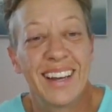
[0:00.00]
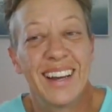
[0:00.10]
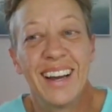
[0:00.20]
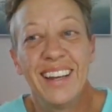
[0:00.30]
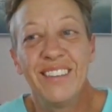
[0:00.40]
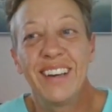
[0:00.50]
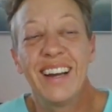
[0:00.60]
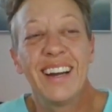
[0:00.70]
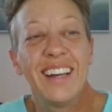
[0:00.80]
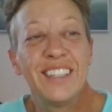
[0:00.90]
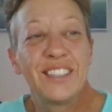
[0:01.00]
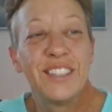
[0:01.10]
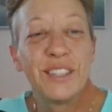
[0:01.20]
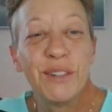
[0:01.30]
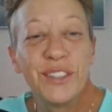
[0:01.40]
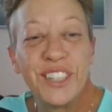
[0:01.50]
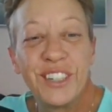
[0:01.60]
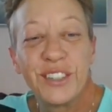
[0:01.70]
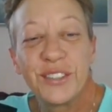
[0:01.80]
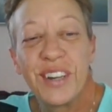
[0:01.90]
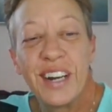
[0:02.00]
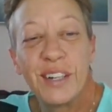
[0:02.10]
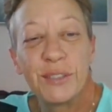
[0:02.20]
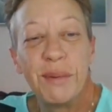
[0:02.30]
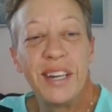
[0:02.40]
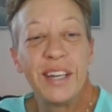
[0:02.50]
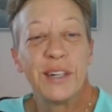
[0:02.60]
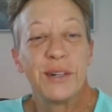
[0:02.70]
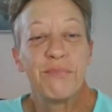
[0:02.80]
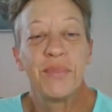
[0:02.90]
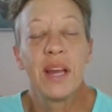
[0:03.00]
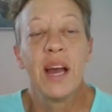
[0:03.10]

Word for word: Hi, you guys. Teresa Rose here, knows of our house medium.